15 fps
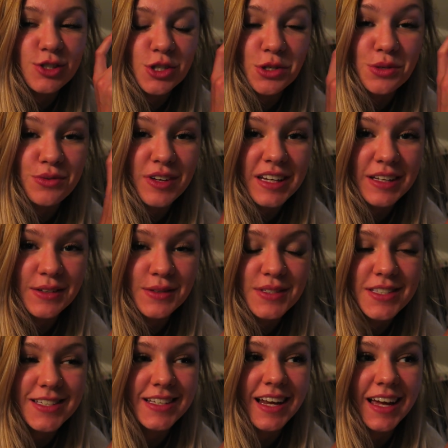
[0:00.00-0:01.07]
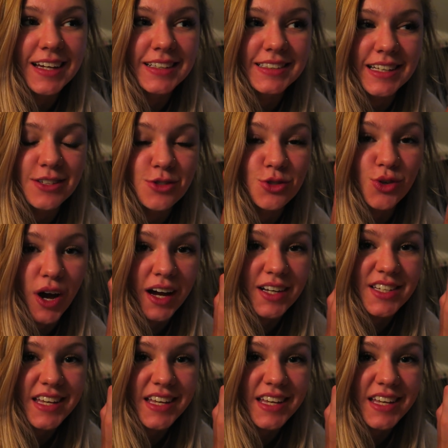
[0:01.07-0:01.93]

2 videos tonight and trying